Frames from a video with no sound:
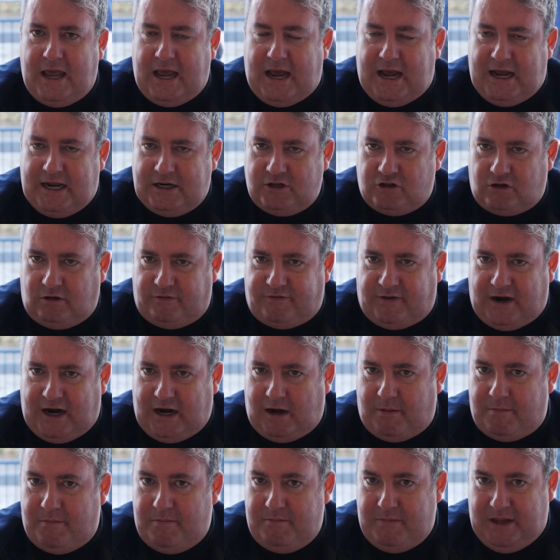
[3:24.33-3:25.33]
Andrew
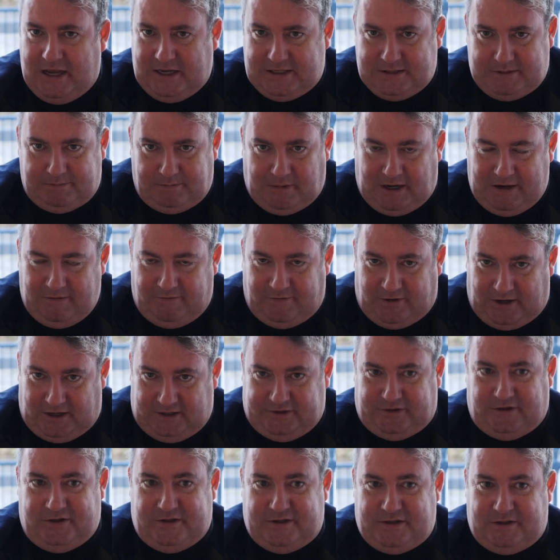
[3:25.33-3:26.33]
Farm makes my
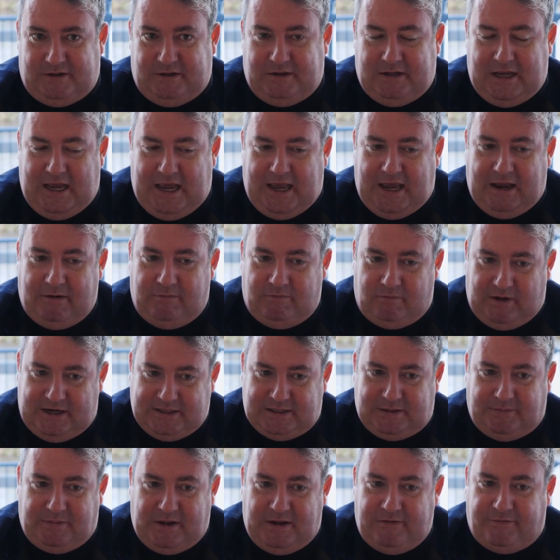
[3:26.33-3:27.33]
father's
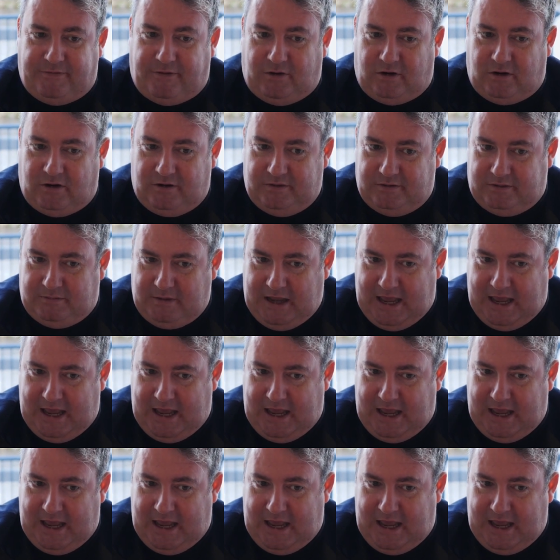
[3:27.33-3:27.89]
recipe for